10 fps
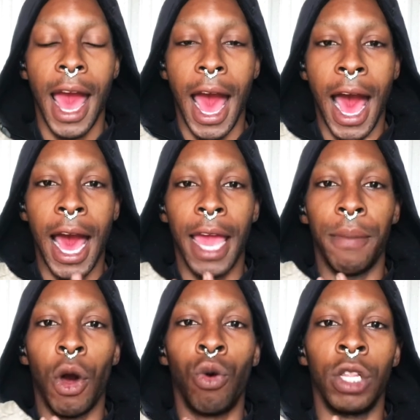
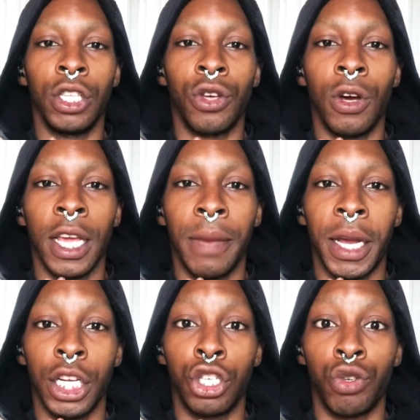I'm only talking about
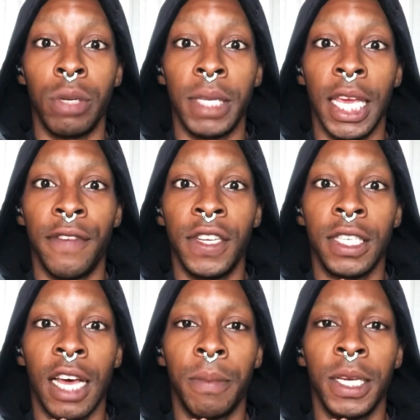extremely heavy
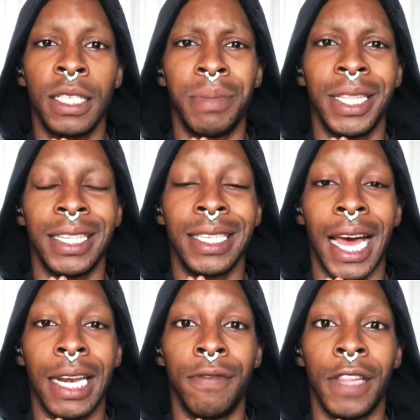topics, but that's
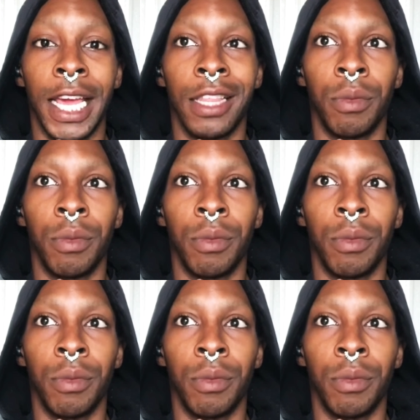kind of like the